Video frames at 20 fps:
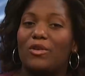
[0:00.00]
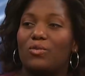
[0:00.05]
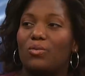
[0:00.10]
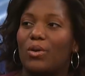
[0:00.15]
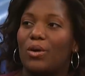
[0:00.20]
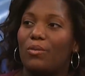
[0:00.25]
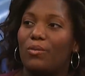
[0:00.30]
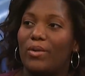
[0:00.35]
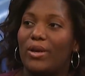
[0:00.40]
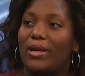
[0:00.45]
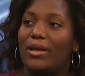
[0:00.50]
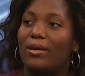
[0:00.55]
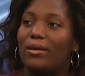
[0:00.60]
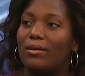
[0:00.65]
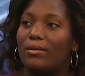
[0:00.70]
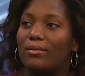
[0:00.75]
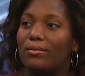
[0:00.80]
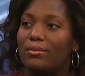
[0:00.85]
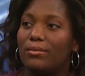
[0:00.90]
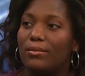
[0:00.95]
is one week.
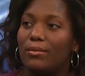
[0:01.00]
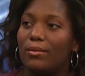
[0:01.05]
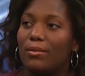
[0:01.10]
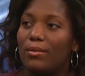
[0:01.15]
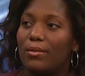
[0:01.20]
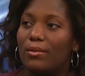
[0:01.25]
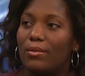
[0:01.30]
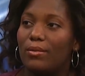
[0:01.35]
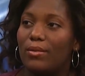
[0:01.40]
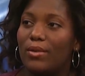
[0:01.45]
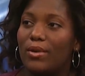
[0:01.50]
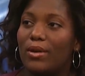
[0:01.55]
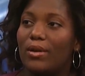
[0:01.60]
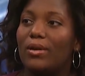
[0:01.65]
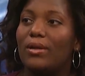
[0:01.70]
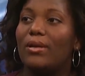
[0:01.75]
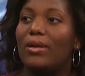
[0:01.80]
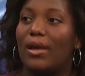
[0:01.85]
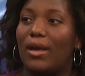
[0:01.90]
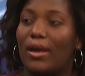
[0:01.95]
One week
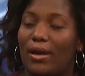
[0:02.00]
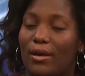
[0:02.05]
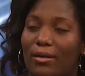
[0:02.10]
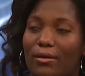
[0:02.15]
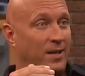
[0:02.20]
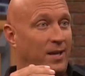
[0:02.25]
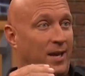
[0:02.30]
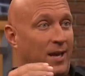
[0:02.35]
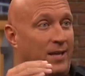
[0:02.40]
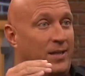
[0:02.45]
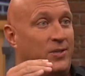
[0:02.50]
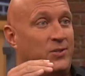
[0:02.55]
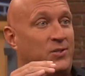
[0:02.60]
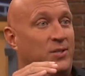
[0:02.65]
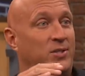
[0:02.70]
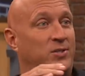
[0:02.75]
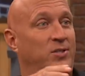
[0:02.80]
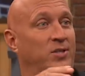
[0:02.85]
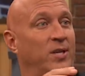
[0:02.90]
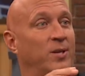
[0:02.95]
old? Yeah. And this
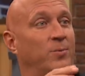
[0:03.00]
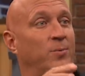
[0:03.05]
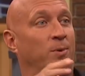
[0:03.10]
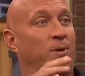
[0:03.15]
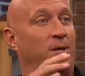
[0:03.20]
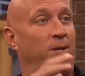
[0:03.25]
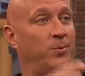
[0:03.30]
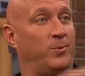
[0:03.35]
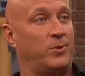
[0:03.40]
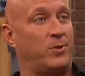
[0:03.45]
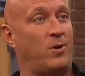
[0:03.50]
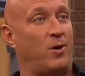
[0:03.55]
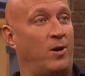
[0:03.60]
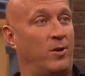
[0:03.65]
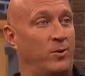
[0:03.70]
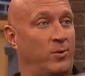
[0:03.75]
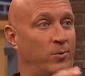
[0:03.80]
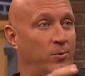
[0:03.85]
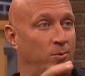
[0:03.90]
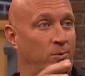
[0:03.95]
incident where he was
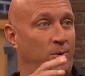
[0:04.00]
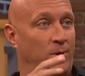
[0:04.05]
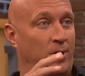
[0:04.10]
calling you